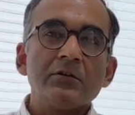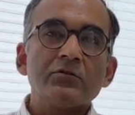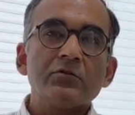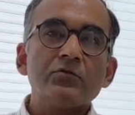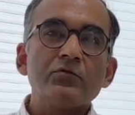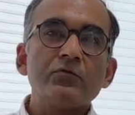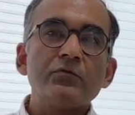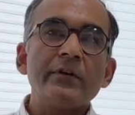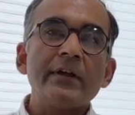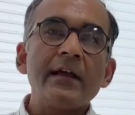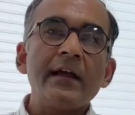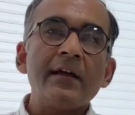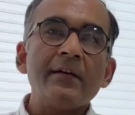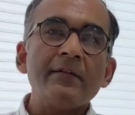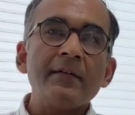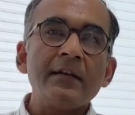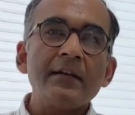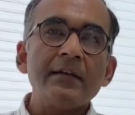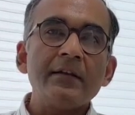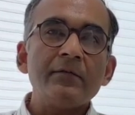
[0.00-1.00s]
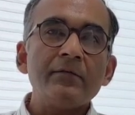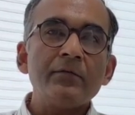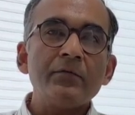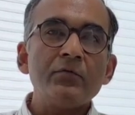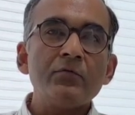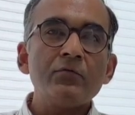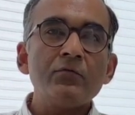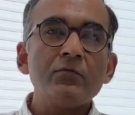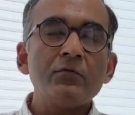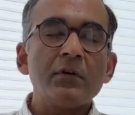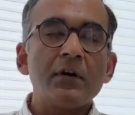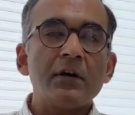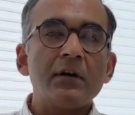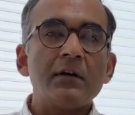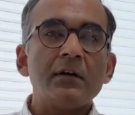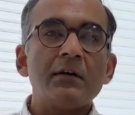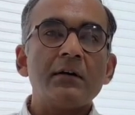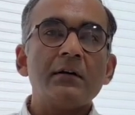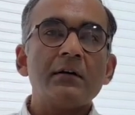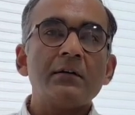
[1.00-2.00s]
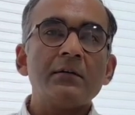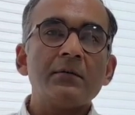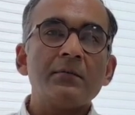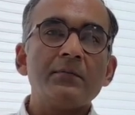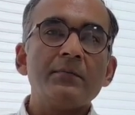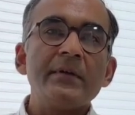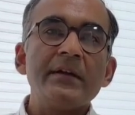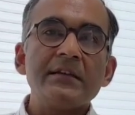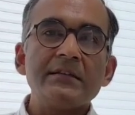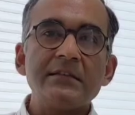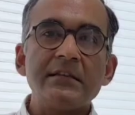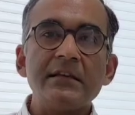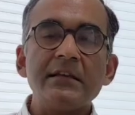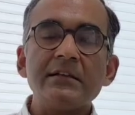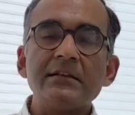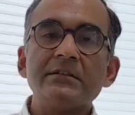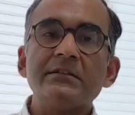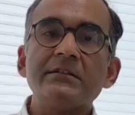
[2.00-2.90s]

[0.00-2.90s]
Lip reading: So today I will give you a basic